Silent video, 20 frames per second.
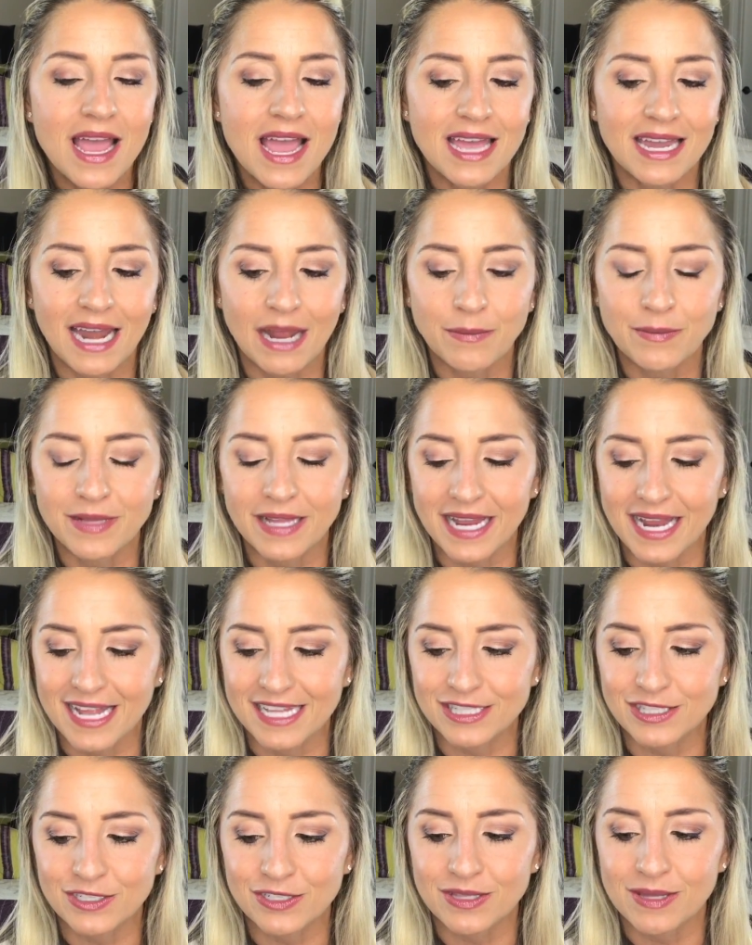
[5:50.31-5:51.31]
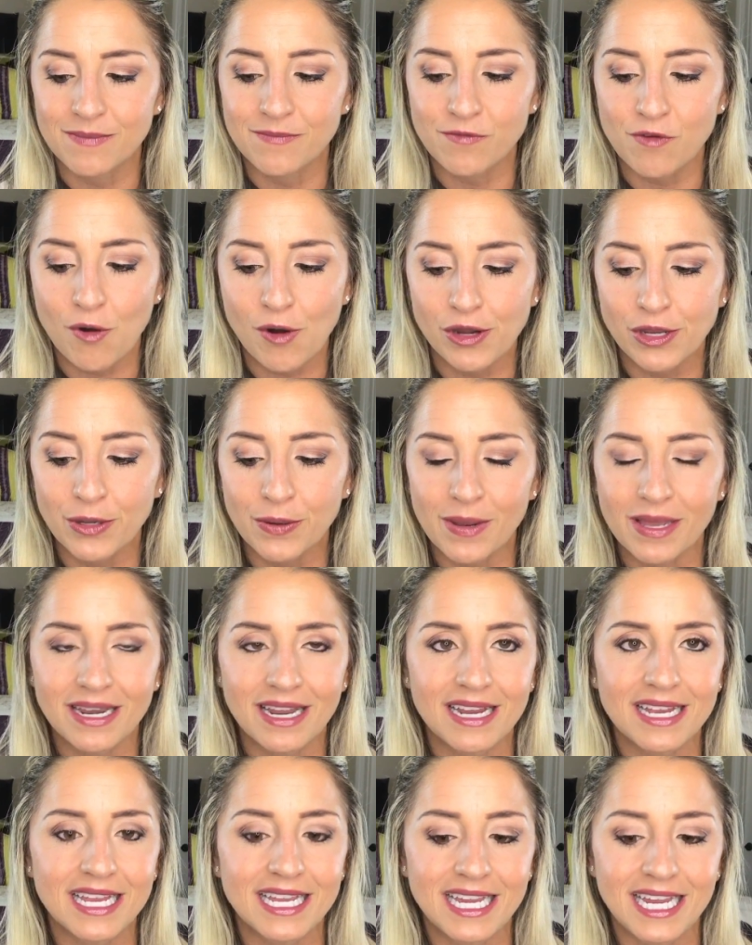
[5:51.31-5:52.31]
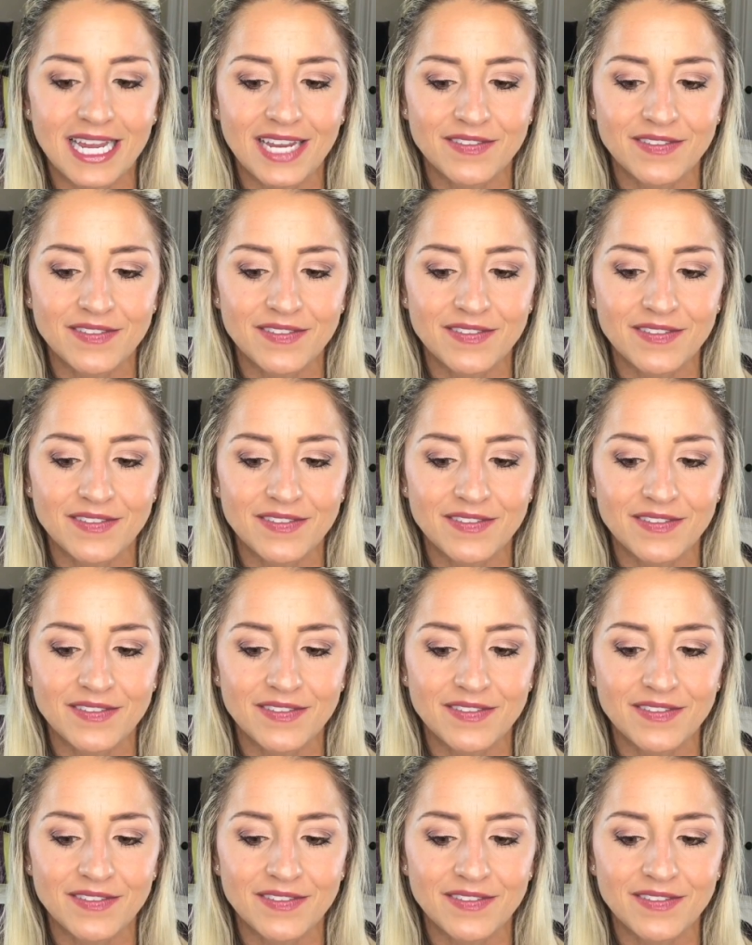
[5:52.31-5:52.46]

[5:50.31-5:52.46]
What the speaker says: and I will answer them for you, and I can